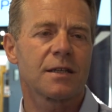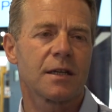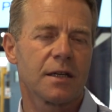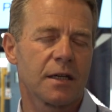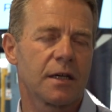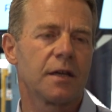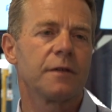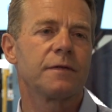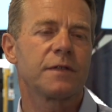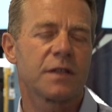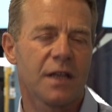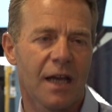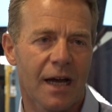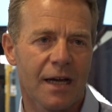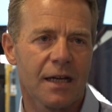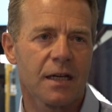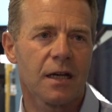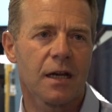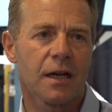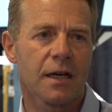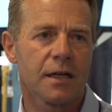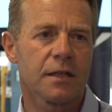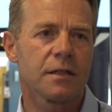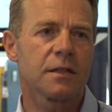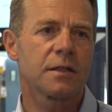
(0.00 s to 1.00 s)
gives
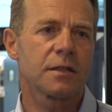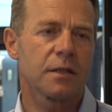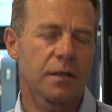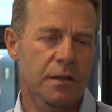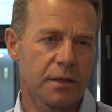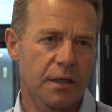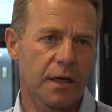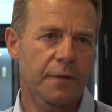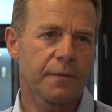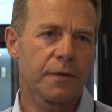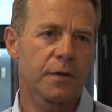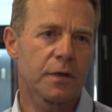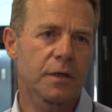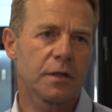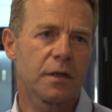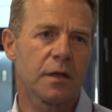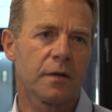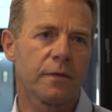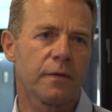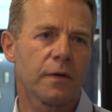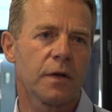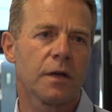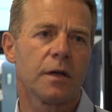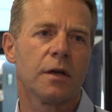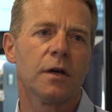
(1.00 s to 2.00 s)
guidelines,
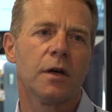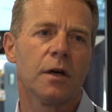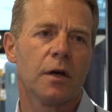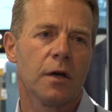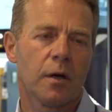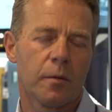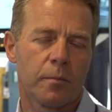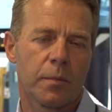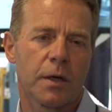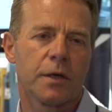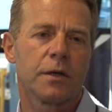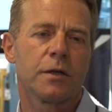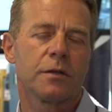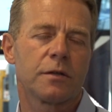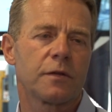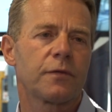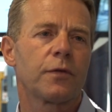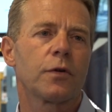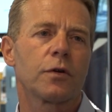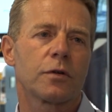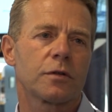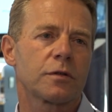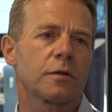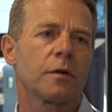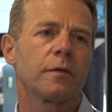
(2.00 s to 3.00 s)
definitely, but it's
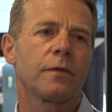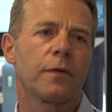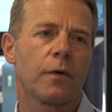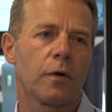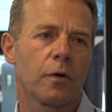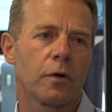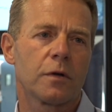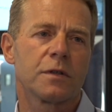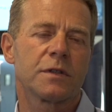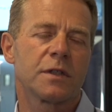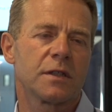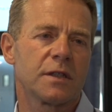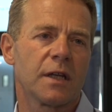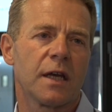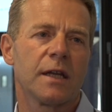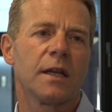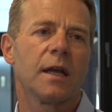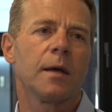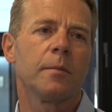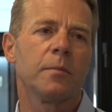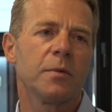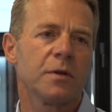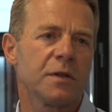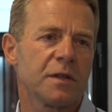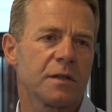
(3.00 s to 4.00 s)
first of all the
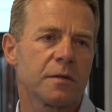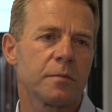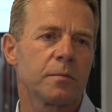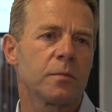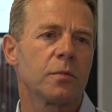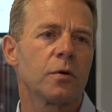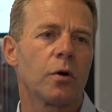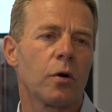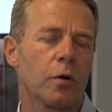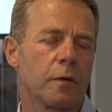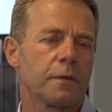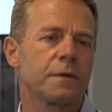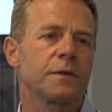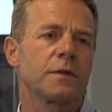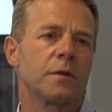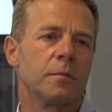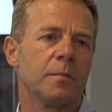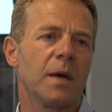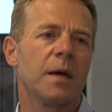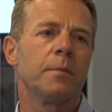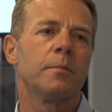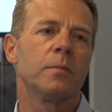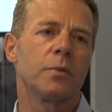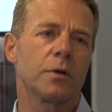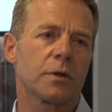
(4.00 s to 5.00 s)
dynamism of the
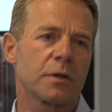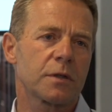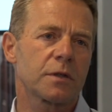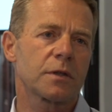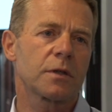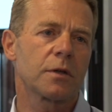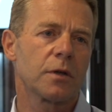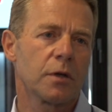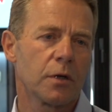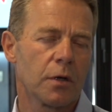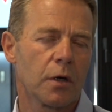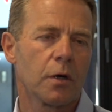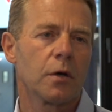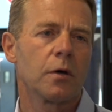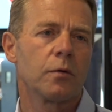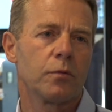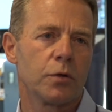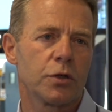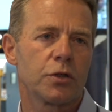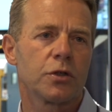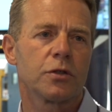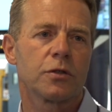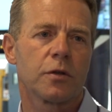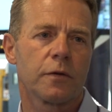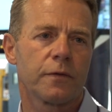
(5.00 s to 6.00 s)
members, which
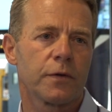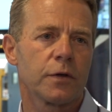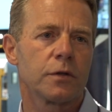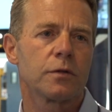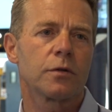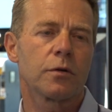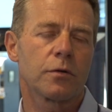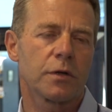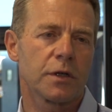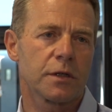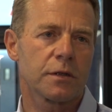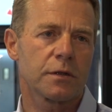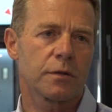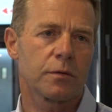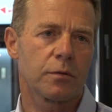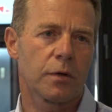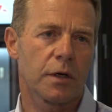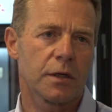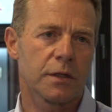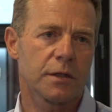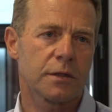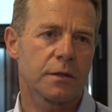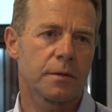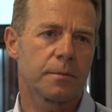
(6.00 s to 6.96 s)
is of interest to us.